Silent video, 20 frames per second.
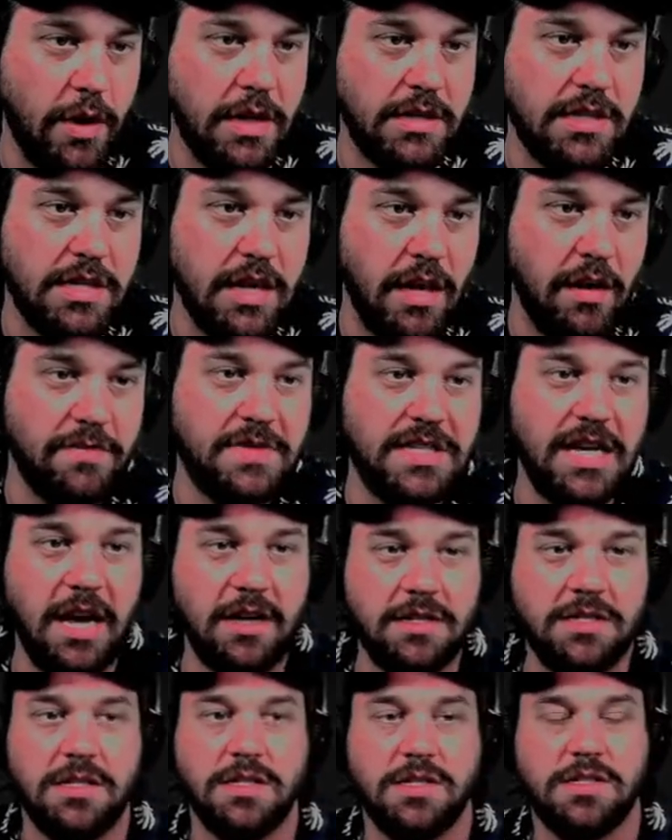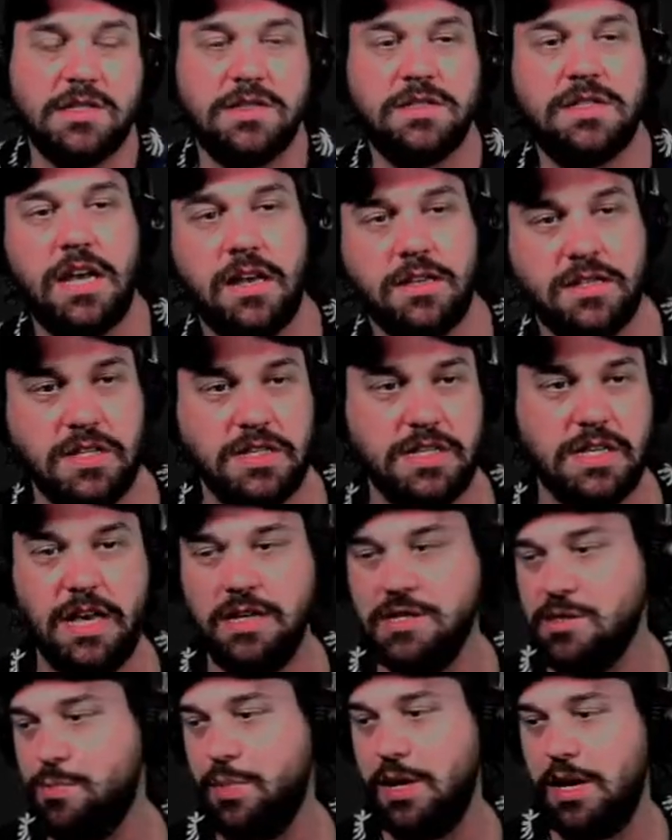state of Texas. Texas
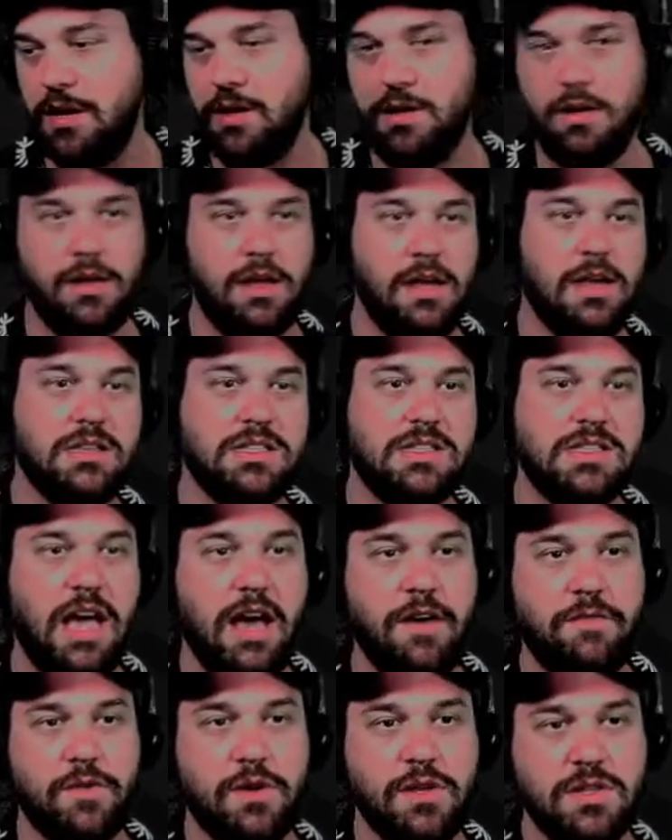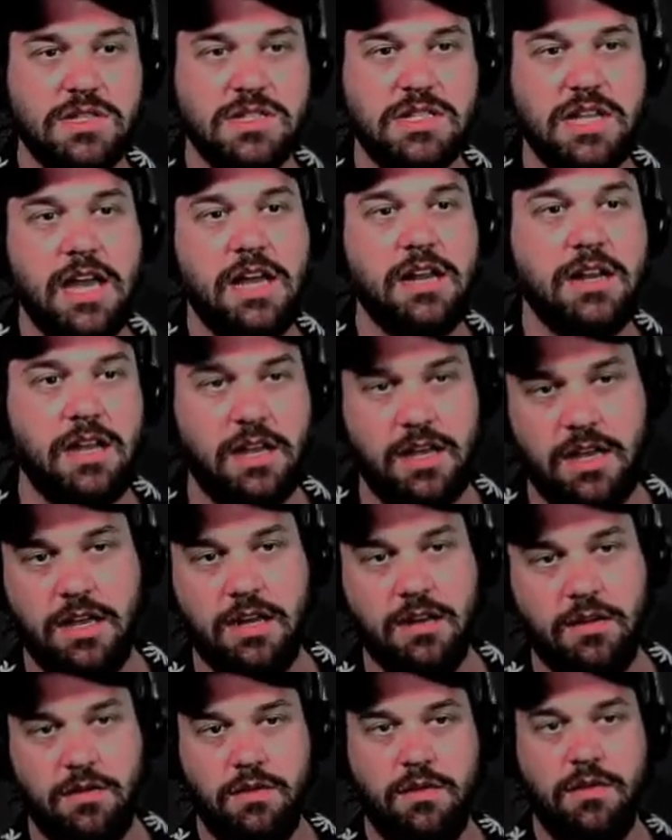has been a sovereign state
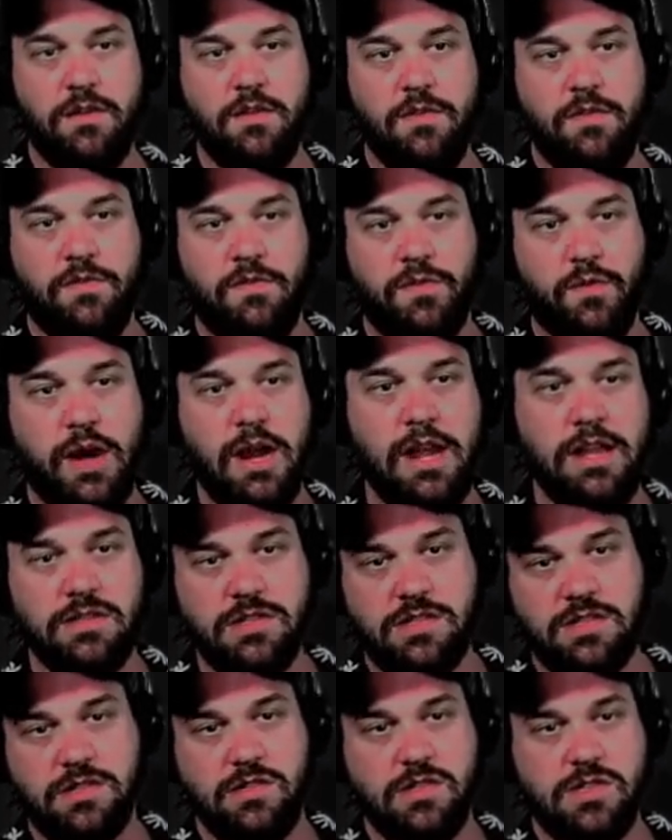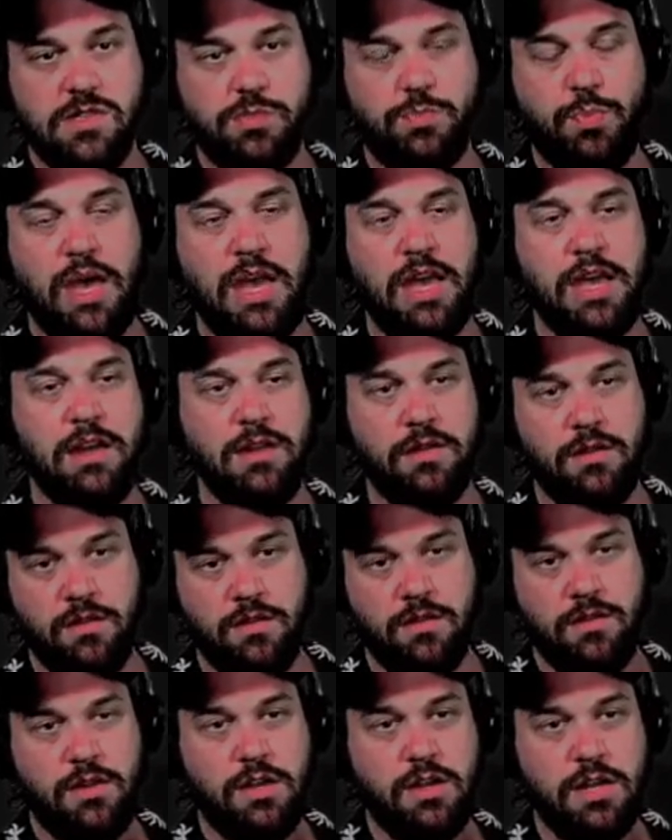in France, Spain,
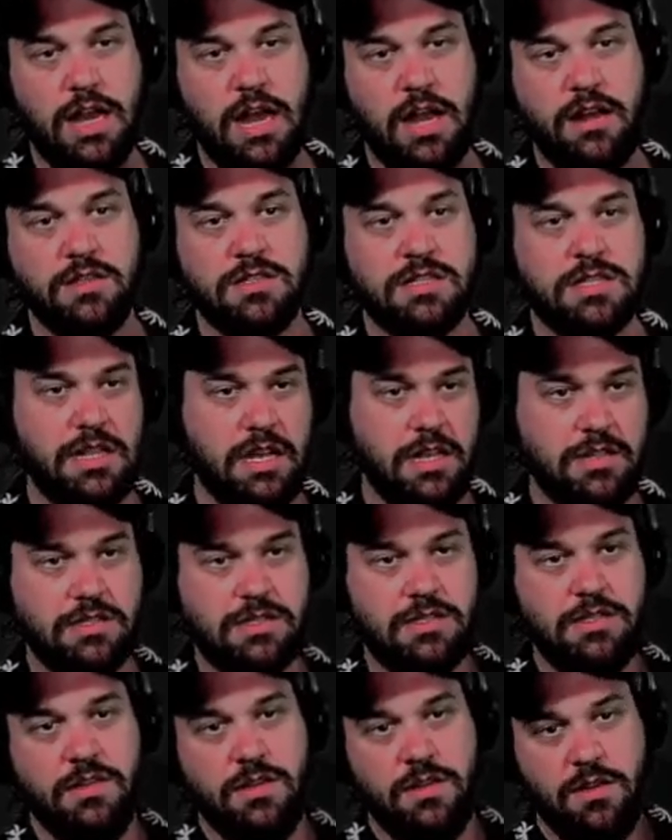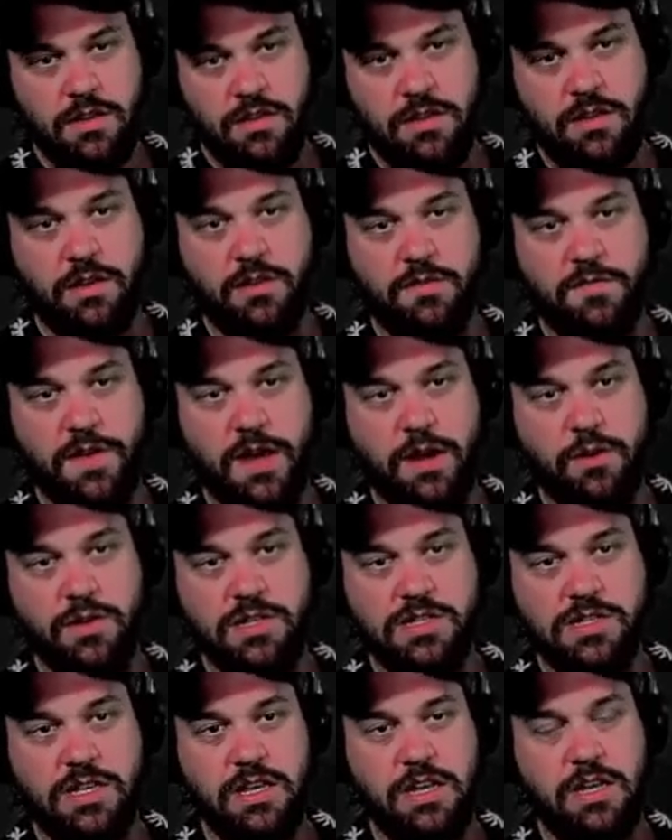the United States, the
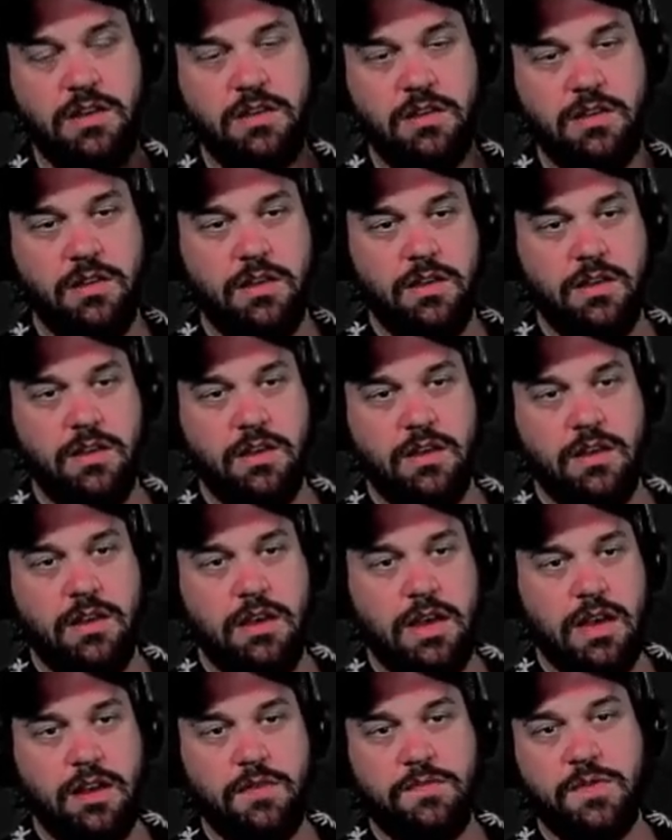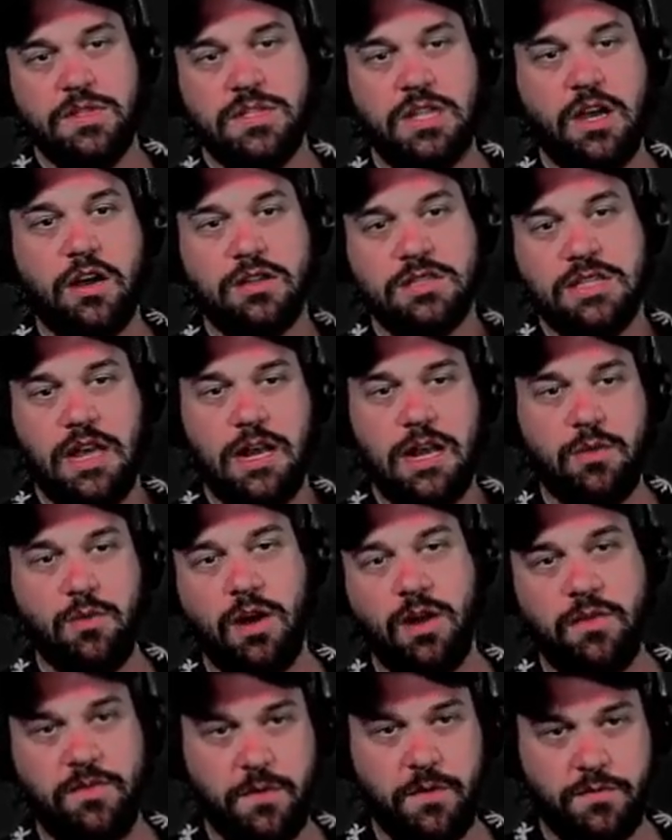Confederacy, and if you talk to any
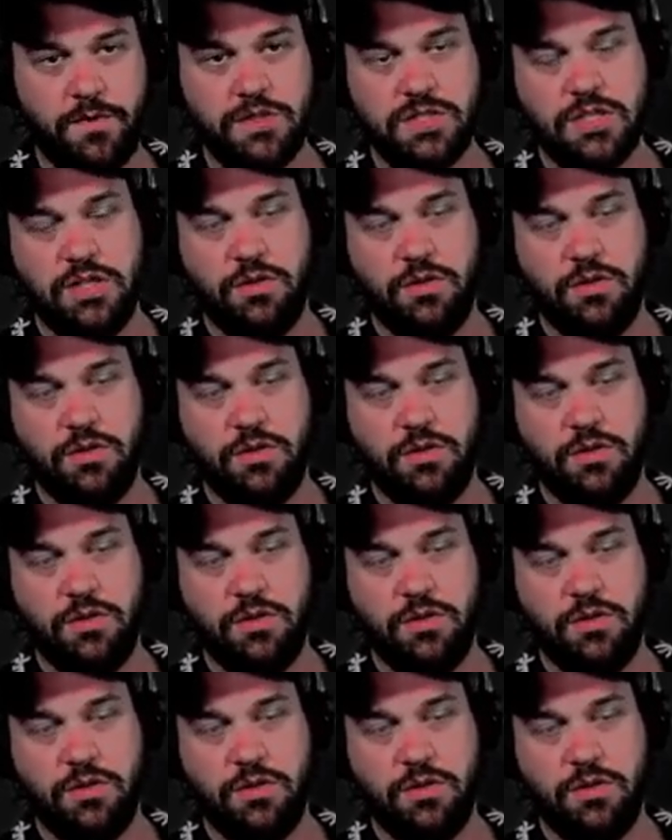one of them for too